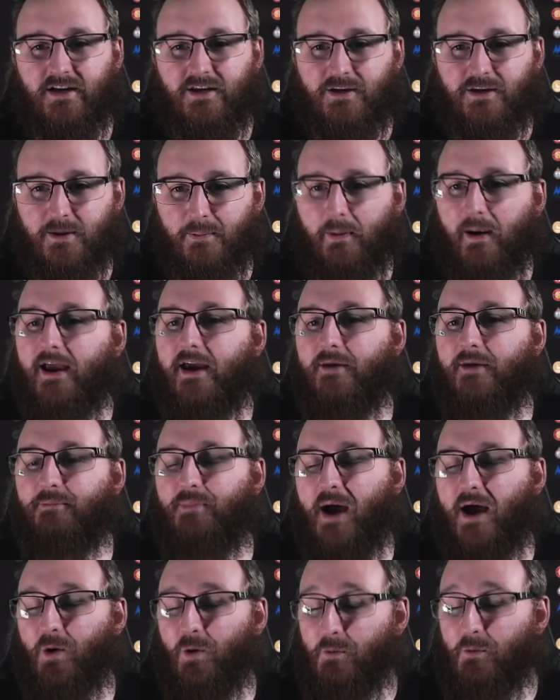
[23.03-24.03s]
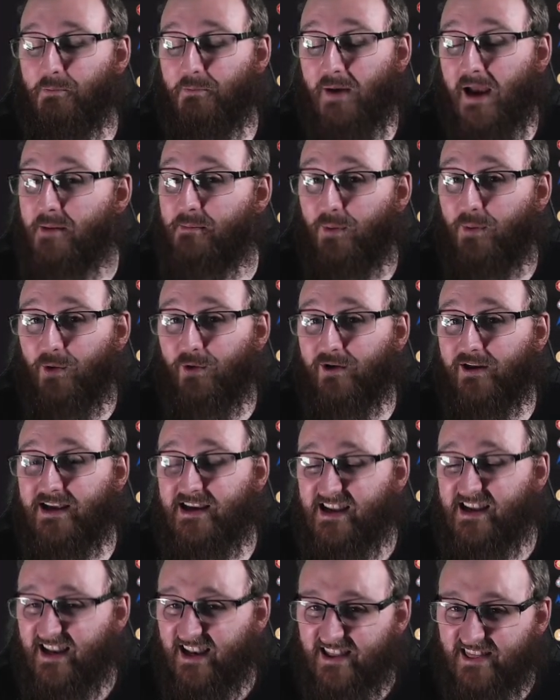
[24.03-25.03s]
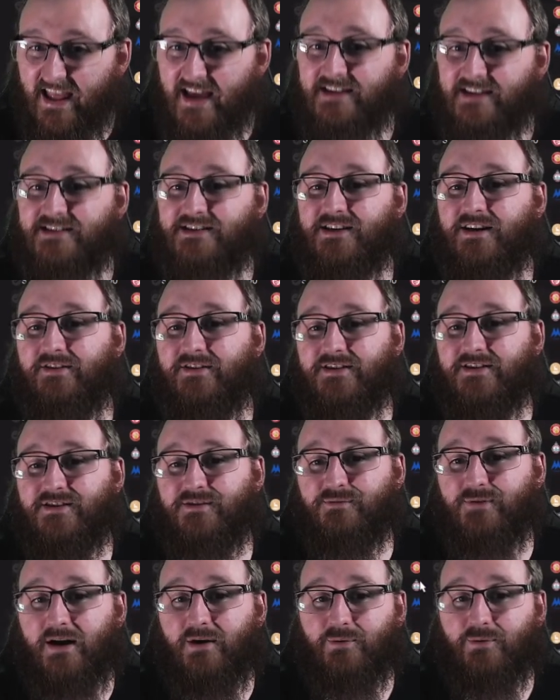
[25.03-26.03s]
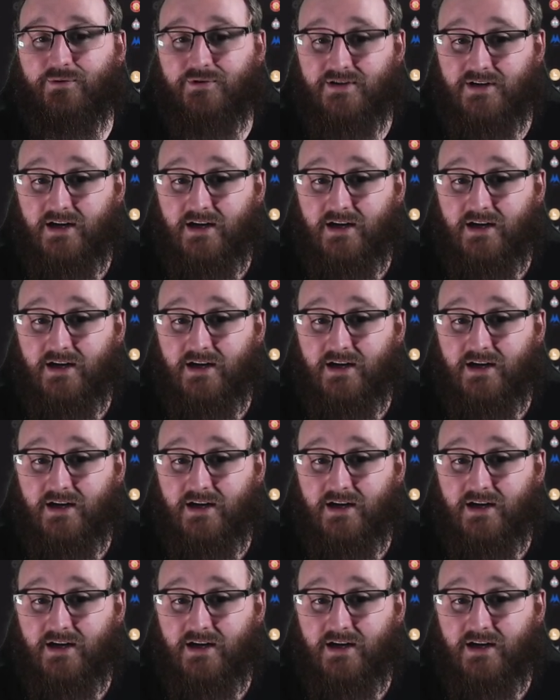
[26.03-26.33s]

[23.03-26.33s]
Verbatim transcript: You're playing po playing poorly. Let's turn this around.